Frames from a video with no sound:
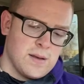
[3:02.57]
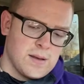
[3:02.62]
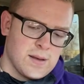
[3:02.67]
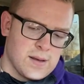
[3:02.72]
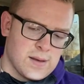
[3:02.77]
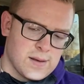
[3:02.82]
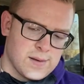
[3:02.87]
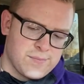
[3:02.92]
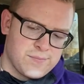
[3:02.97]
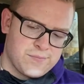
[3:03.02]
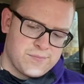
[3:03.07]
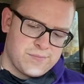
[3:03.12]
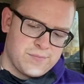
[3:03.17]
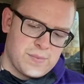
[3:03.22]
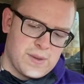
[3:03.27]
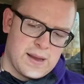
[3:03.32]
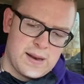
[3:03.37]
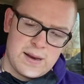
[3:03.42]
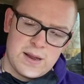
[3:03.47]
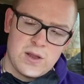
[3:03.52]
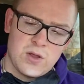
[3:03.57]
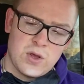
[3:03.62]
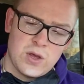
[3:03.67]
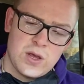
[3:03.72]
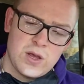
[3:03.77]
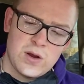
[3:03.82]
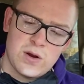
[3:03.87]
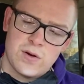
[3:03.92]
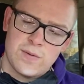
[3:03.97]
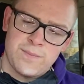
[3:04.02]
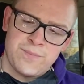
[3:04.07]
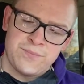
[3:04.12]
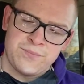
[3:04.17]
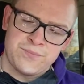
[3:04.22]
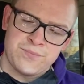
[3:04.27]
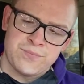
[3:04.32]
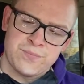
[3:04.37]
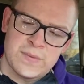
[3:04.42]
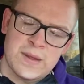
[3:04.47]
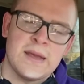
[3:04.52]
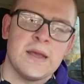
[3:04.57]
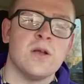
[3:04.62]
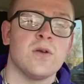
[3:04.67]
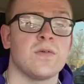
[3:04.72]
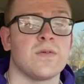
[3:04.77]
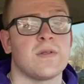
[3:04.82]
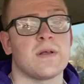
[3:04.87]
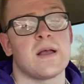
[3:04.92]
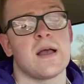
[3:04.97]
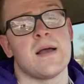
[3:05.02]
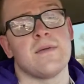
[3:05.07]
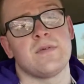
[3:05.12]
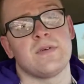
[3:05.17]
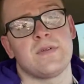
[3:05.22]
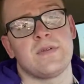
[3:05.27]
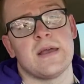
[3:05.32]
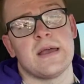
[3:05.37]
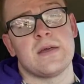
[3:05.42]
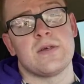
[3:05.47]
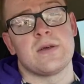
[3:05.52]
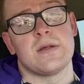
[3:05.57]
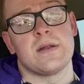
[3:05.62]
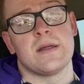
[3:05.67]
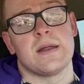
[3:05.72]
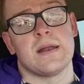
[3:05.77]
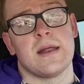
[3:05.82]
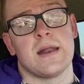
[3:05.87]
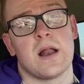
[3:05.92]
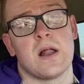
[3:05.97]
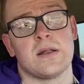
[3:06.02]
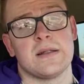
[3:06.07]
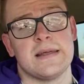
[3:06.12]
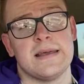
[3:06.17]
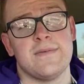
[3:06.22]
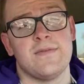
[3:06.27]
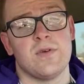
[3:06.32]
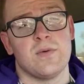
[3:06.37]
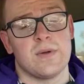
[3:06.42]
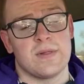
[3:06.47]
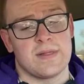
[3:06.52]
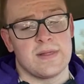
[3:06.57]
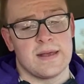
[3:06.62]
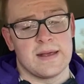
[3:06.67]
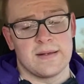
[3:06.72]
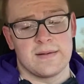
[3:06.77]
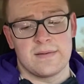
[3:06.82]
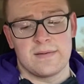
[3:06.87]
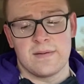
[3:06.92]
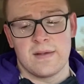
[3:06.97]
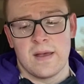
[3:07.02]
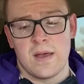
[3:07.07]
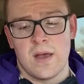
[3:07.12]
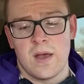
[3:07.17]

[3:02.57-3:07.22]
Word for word: Um, and and here, here's the conversation, and, and I'll leave you with this.